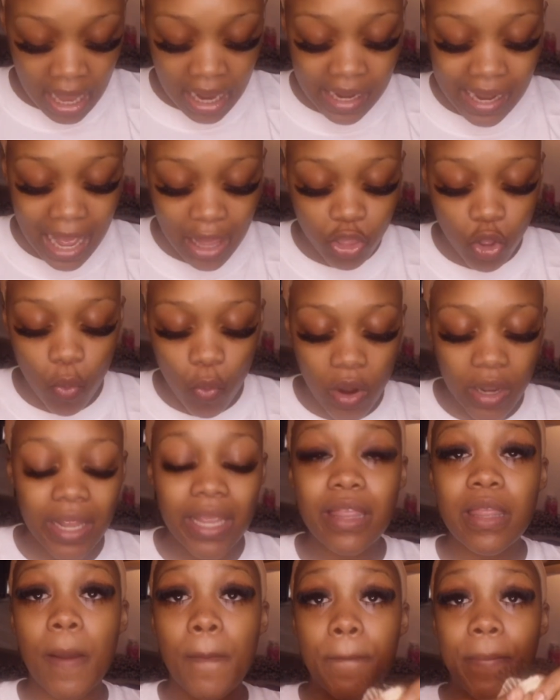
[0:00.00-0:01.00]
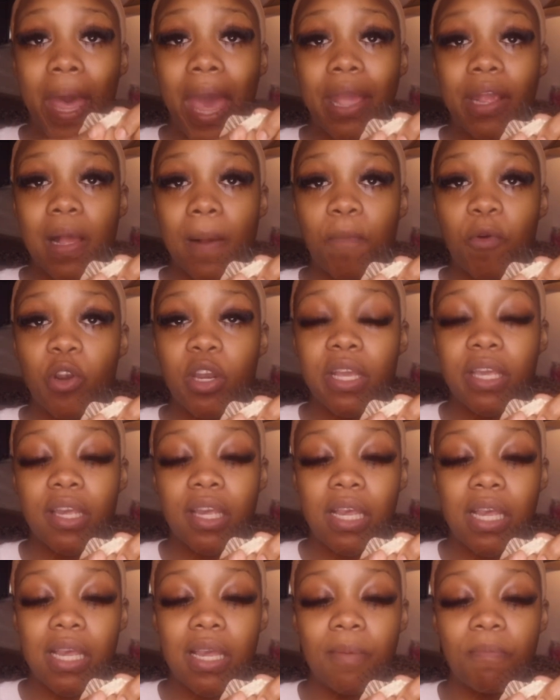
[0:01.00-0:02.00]
Now the one in the back I'm gonna
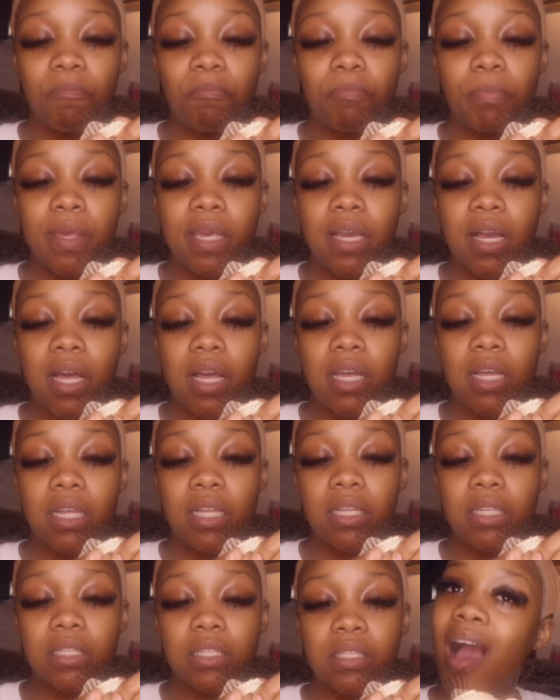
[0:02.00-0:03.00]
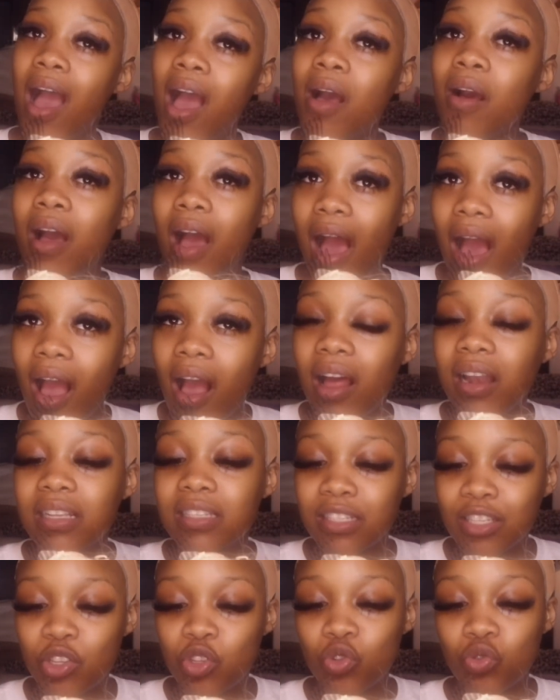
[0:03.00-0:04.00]
keep because I
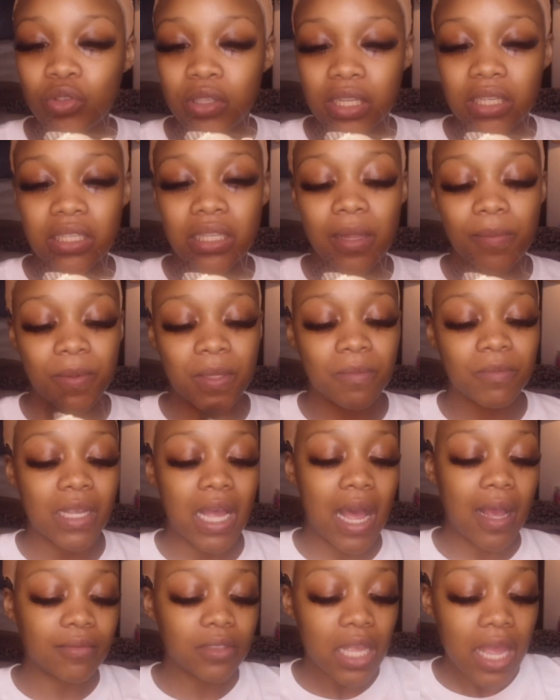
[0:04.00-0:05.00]
honestly use this clip sometimes,